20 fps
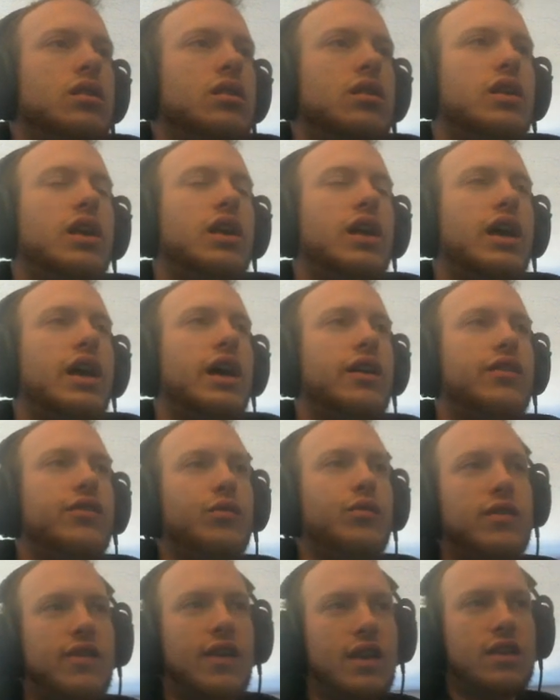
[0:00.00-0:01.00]
Yeah,
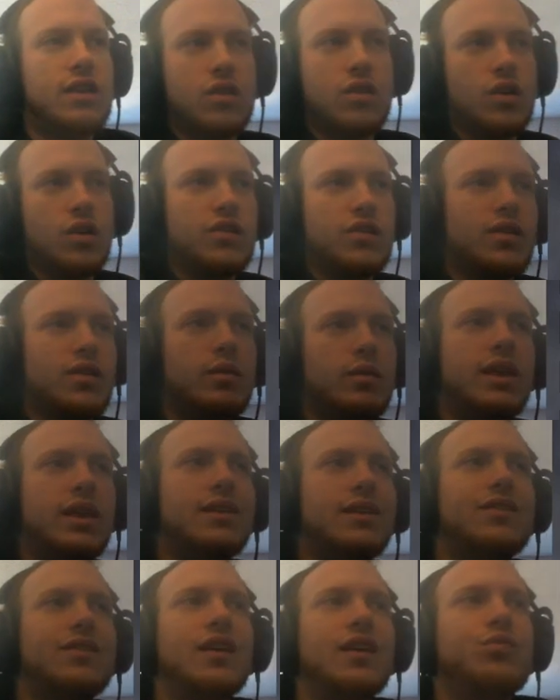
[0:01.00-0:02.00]
so we take those. I mean,
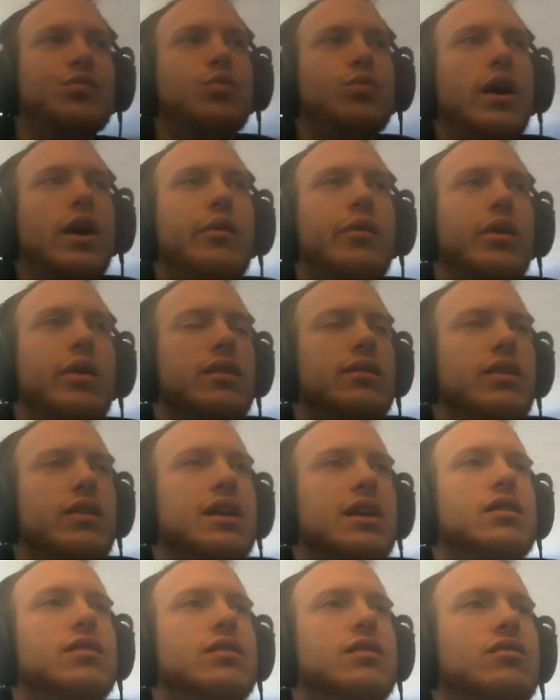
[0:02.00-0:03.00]
that's why we,
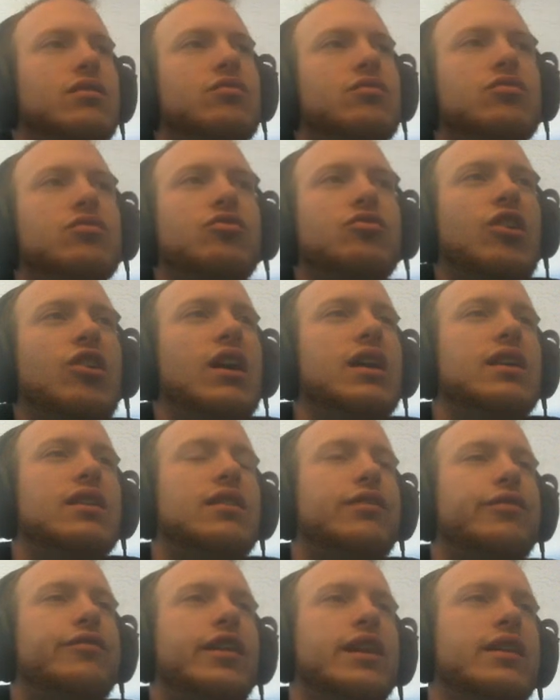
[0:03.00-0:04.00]
like, try to
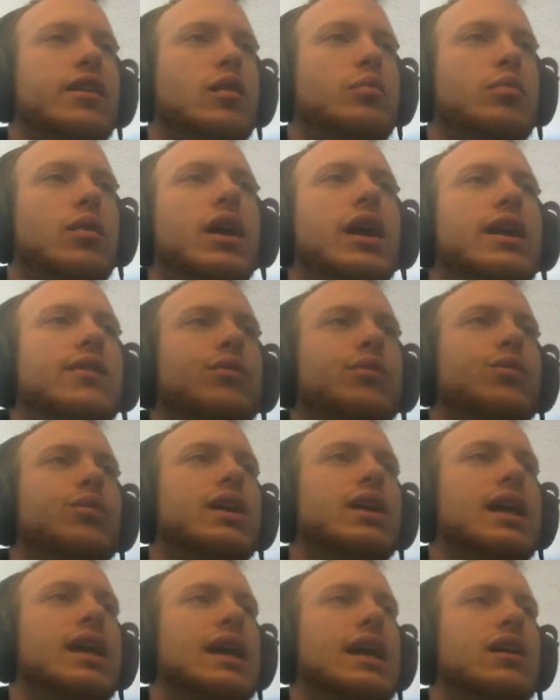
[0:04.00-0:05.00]
defend our blinds when we're
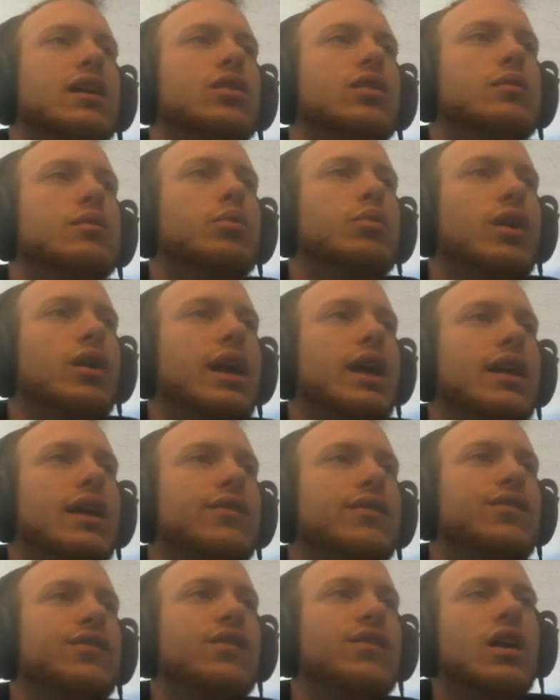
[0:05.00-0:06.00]
getting a good
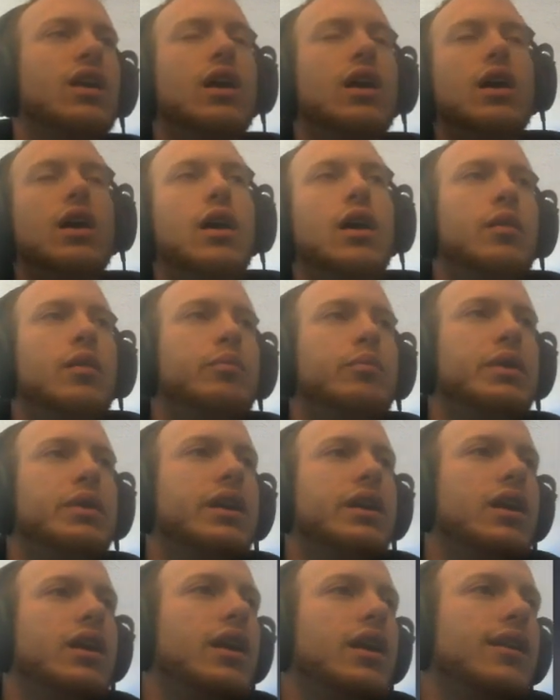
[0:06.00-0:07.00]
price.
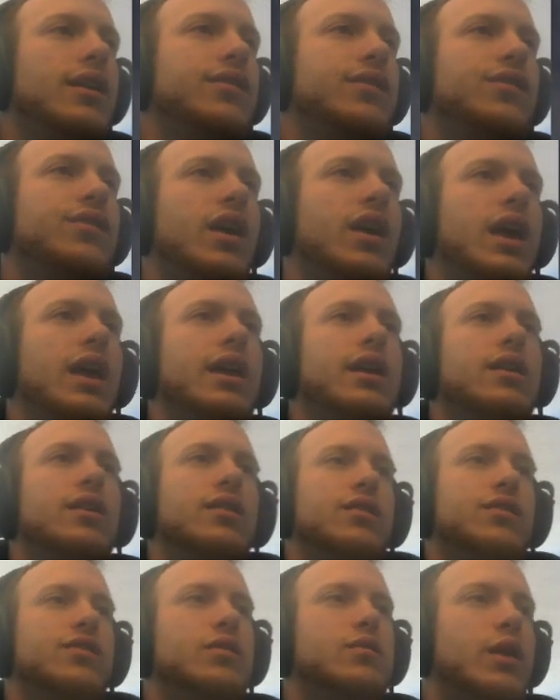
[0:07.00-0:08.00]
Because, like,
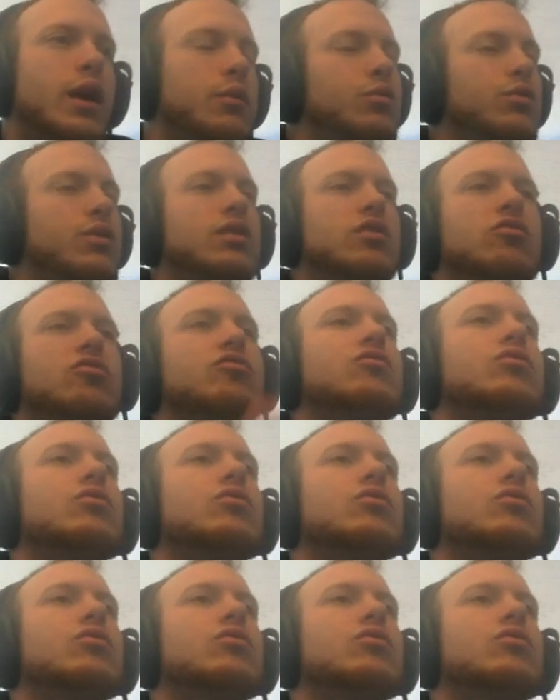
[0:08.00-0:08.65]
sometimes we can just